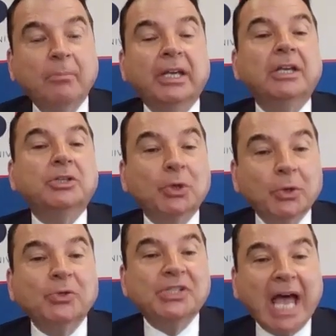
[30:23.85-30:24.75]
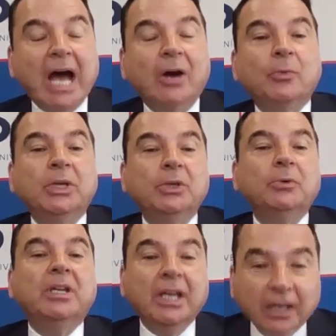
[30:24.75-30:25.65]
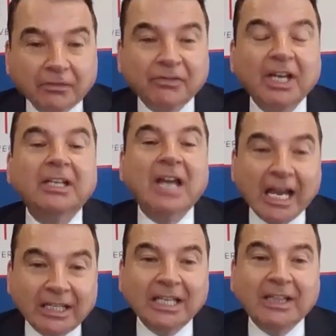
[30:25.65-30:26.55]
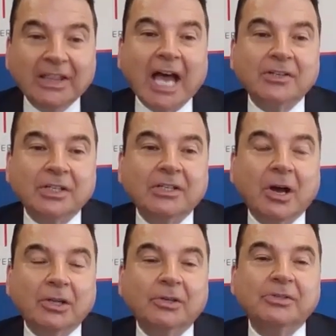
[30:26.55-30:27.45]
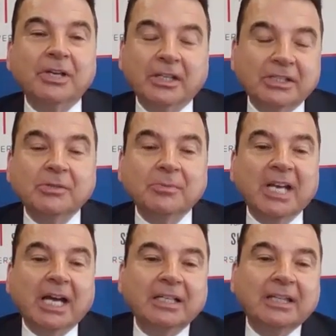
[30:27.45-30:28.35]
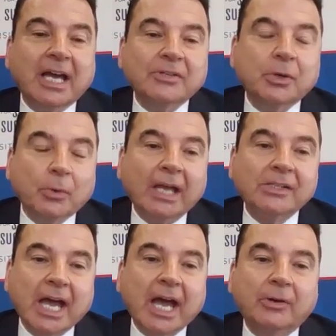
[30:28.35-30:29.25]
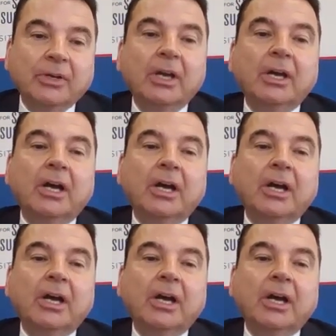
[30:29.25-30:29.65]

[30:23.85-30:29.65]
But it turns out when you give $19,000 grants out